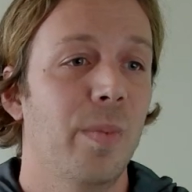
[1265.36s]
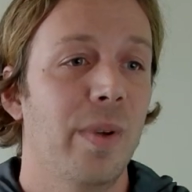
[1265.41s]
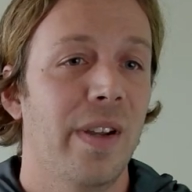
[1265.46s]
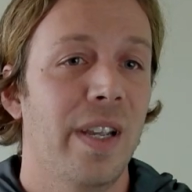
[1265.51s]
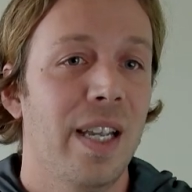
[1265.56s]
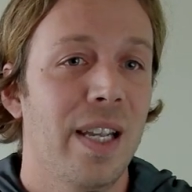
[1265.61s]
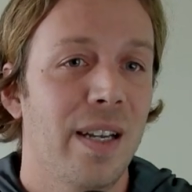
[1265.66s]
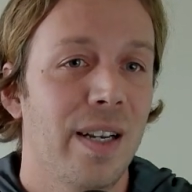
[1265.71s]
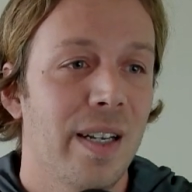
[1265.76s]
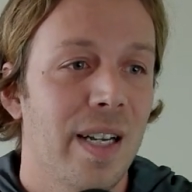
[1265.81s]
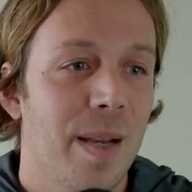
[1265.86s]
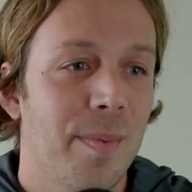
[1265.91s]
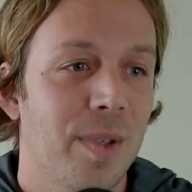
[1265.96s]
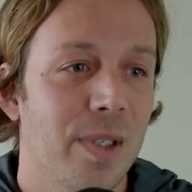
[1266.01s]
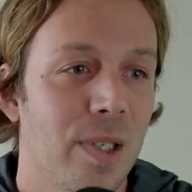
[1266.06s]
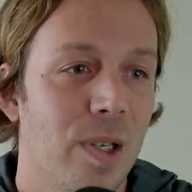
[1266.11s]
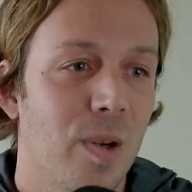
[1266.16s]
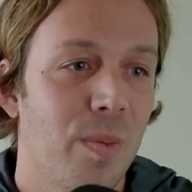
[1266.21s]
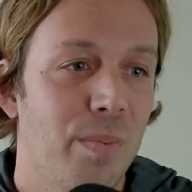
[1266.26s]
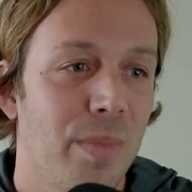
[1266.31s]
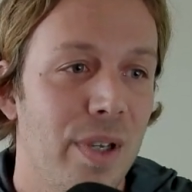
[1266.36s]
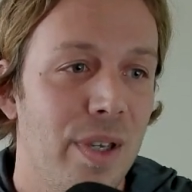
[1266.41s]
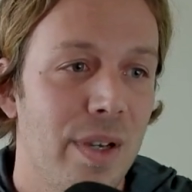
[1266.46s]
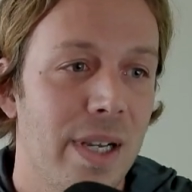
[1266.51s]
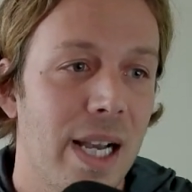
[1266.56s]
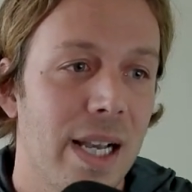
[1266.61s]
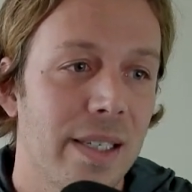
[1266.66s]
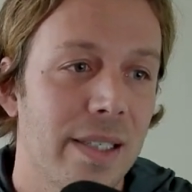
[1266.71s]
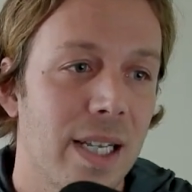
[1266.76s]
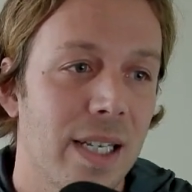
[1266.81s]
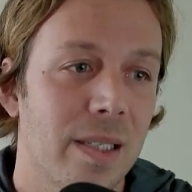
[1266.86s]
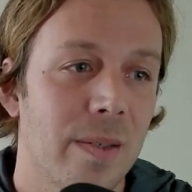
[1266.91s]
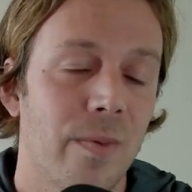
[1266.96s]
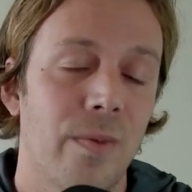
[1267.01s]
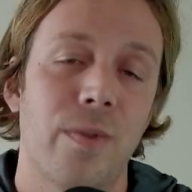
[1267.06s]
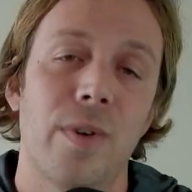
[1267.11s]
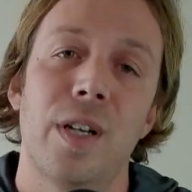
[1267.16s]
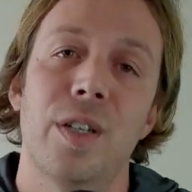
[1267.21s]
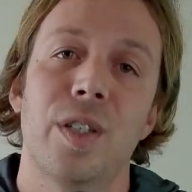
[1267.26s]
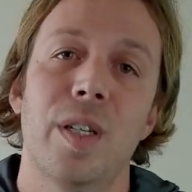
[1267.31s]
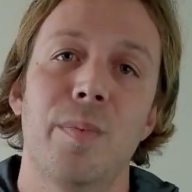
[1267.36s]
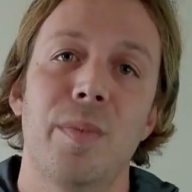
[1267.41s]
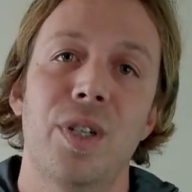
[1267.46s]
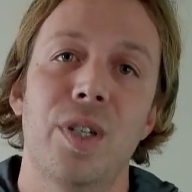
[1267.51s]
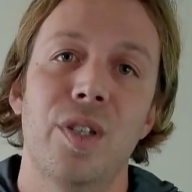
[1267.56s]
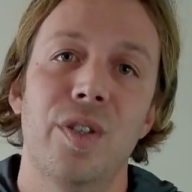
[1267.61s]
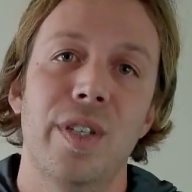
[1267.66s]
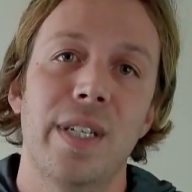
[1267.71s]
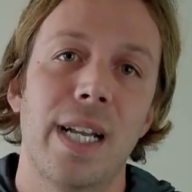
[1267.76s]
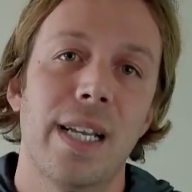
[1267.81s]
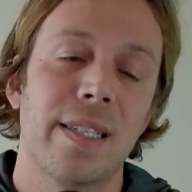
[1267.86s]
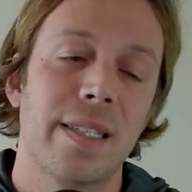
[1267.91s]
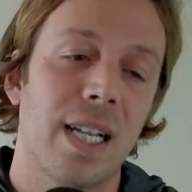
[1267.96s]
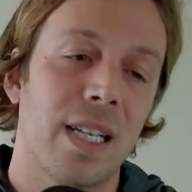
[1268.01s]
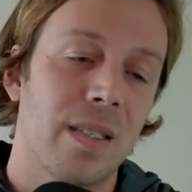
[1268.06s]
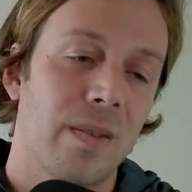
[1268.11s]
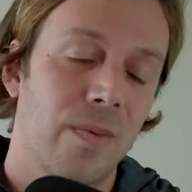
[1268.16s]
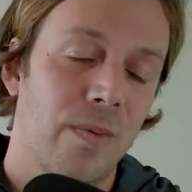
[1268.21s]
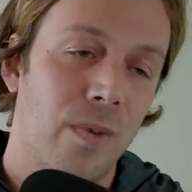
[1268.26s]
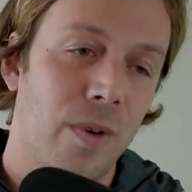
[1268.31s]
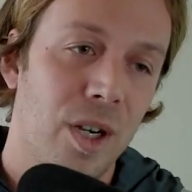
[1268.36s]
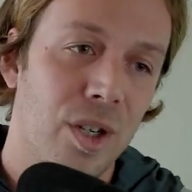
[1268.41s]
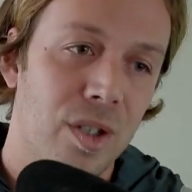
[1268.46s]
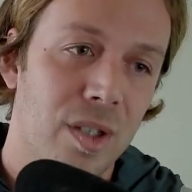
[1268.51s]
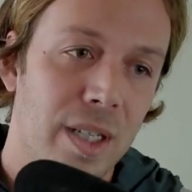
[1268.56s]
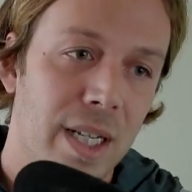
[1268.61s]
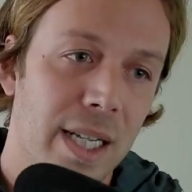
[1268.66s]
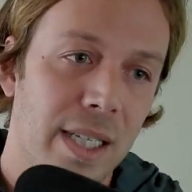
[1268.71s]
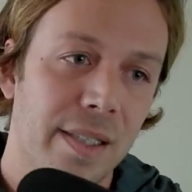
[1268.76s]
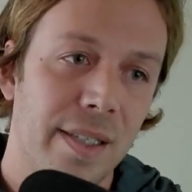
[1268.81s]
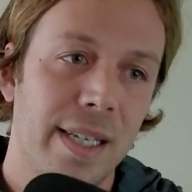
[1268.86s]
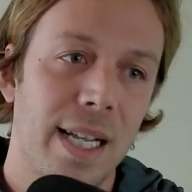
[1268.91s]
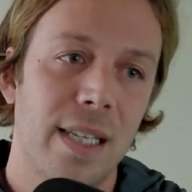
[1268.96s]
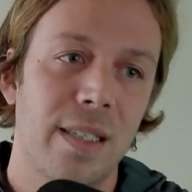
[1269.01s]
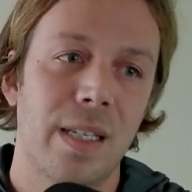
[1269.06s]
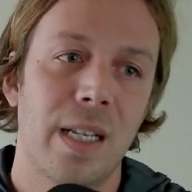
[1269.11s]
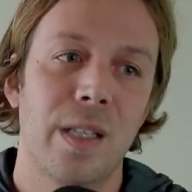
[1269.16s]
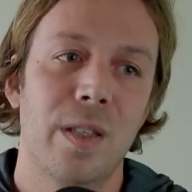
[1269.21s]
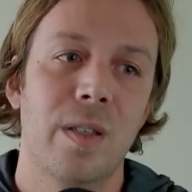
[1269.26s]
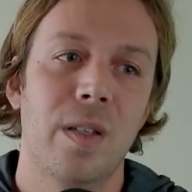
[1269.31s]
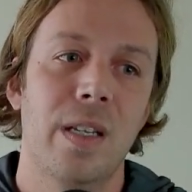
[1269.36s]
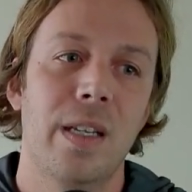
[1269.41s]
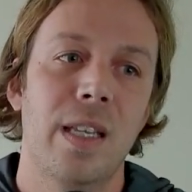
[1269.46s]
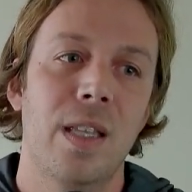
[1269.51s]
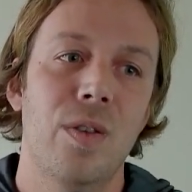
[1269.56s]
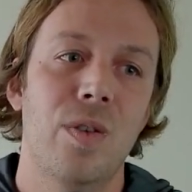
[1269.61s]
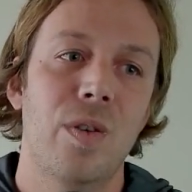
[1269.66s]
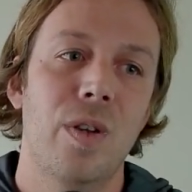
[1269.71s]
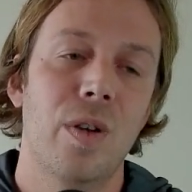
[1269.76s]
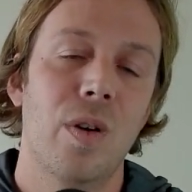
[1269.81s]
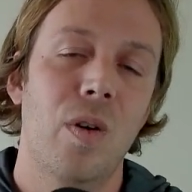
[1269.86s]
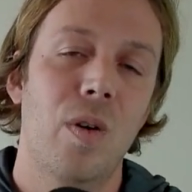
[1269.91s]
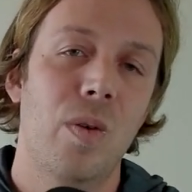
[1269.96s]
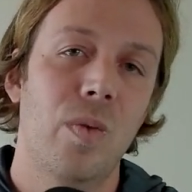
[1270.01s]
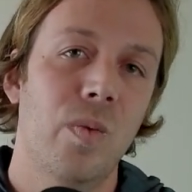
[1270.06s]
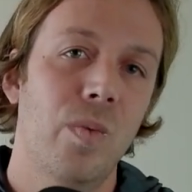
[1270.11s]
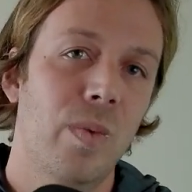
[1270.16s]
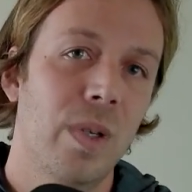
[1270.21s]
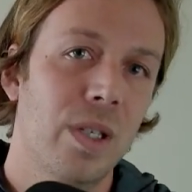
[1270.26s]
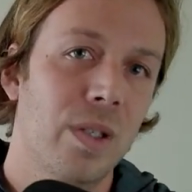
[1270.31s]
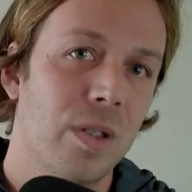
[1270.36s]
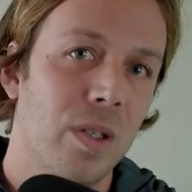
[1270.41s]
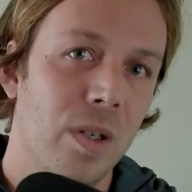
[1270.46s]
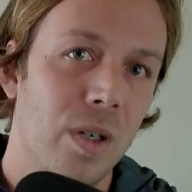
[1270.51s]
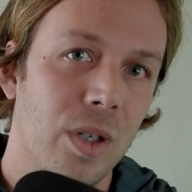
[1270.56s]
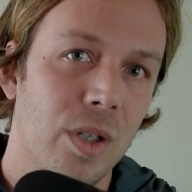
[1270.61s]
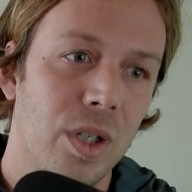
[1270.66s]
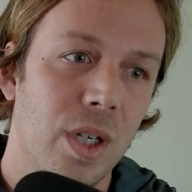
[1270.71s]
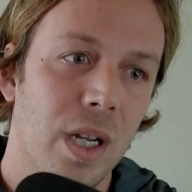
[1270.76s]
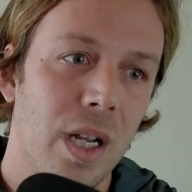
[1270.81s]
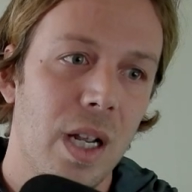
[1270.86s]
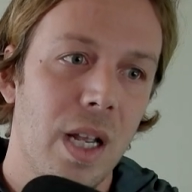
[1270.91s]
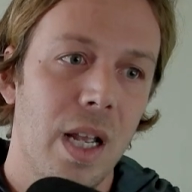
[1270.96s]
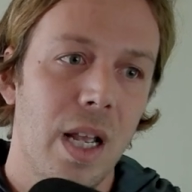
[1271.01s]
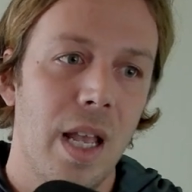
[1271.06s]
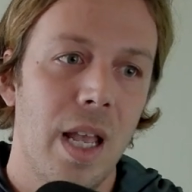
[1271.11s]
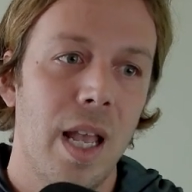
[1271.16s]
a little bit of a heated episode, but you guys got some fresh images. You guys got some fresh links. You guys can do your own research.